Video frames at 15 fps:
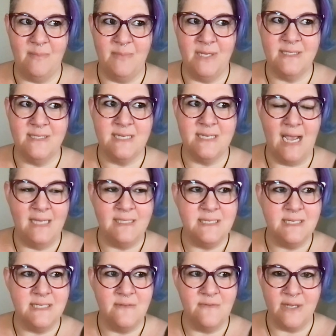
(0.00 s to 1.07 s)
up because it had
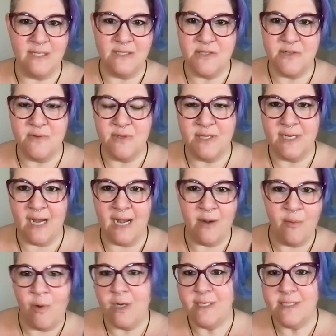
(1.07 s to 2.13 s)
significance to it that I
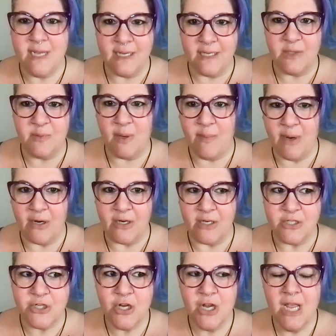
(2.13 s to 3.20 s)
didn't want to take into my
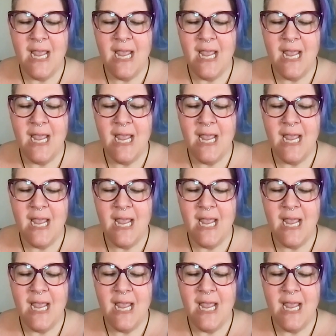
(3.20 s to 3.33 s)
marriage.